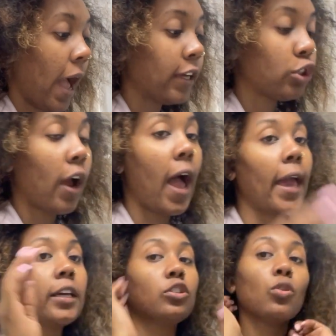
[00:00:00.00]
I
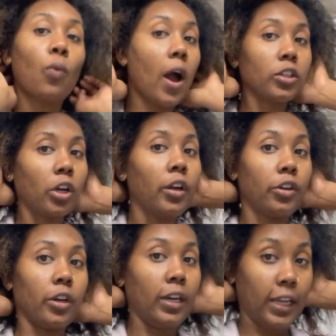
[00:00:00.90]
tried to wash
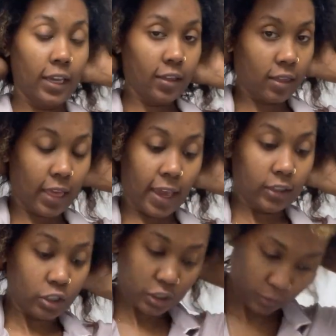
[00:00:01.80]
underneath. Like,
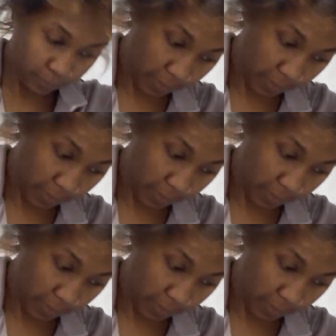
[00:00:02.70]
just